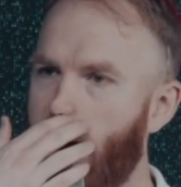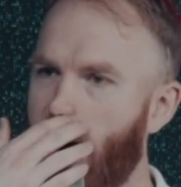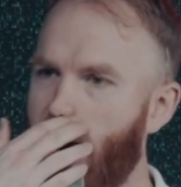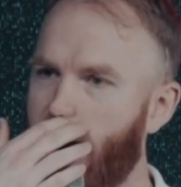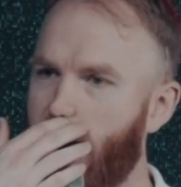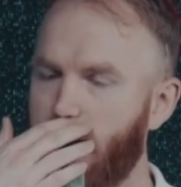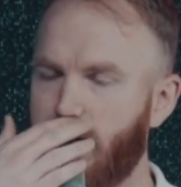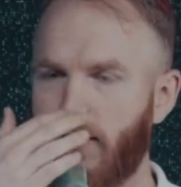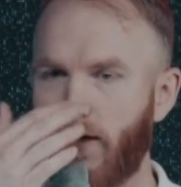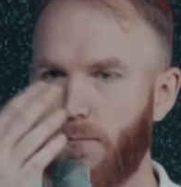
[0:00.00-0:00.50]

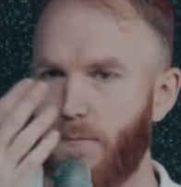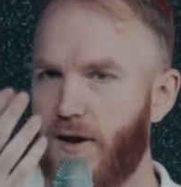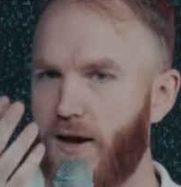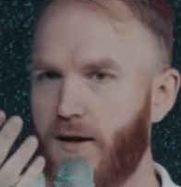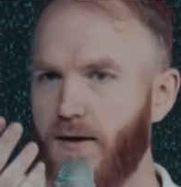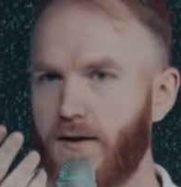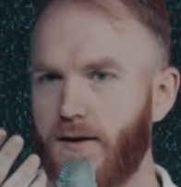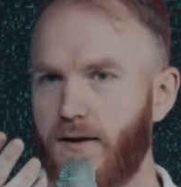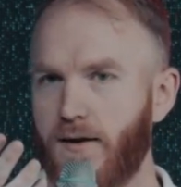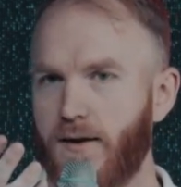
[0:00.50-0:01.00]
And I said,
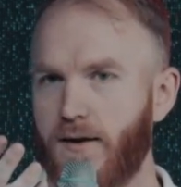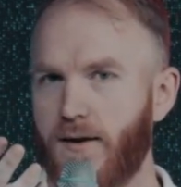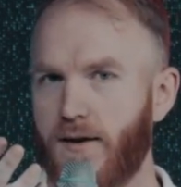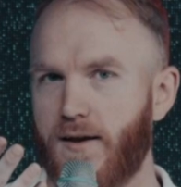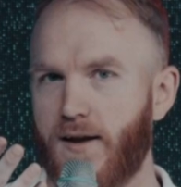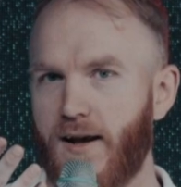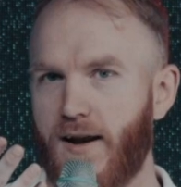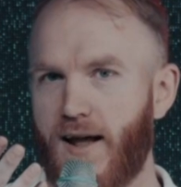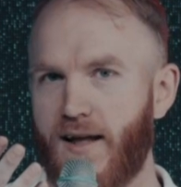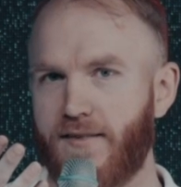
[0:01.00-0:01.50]
man,
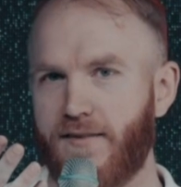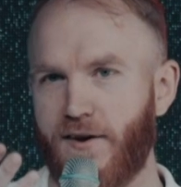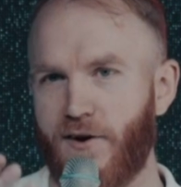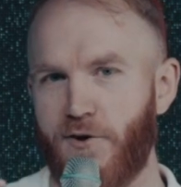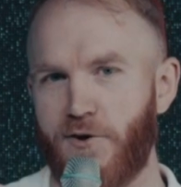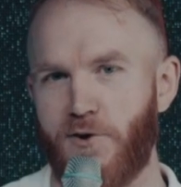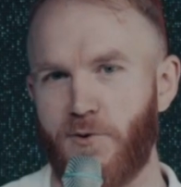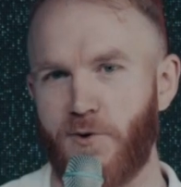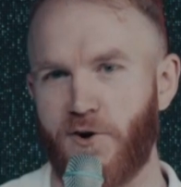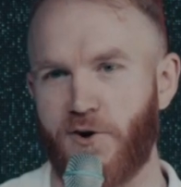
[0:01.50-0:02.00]
can I
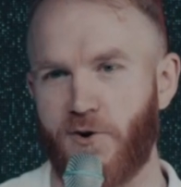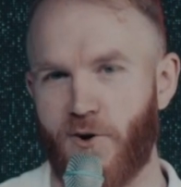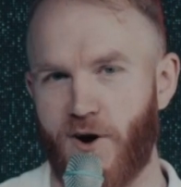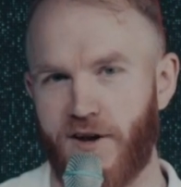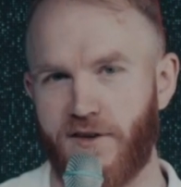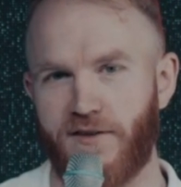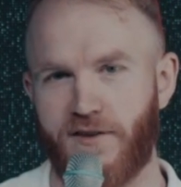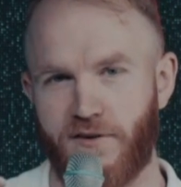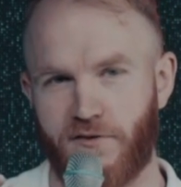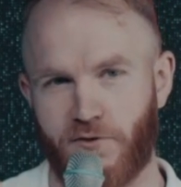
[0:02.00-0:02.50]
tell you a
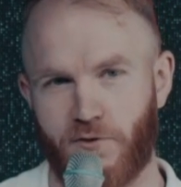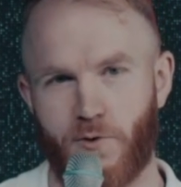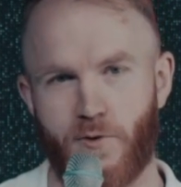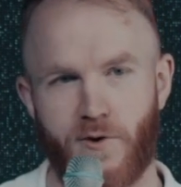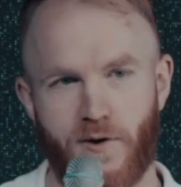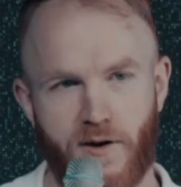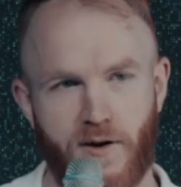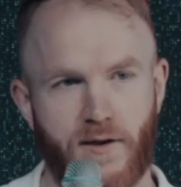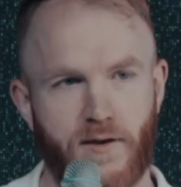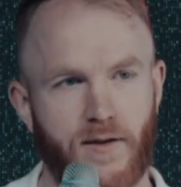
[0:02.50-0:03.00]
crazy
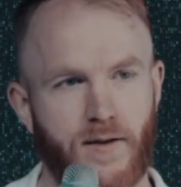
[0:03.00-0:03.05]
story?